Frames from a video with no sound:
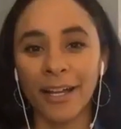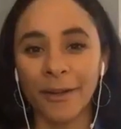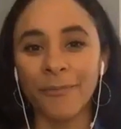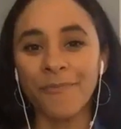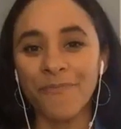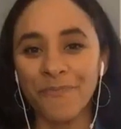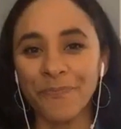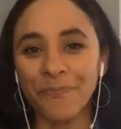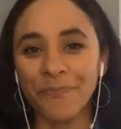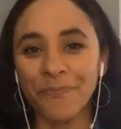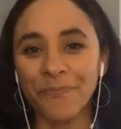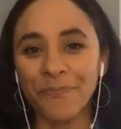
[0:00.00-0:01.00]
it to
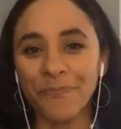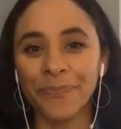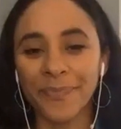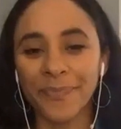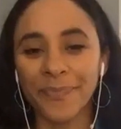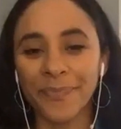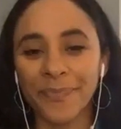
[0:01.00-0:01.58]
to to do as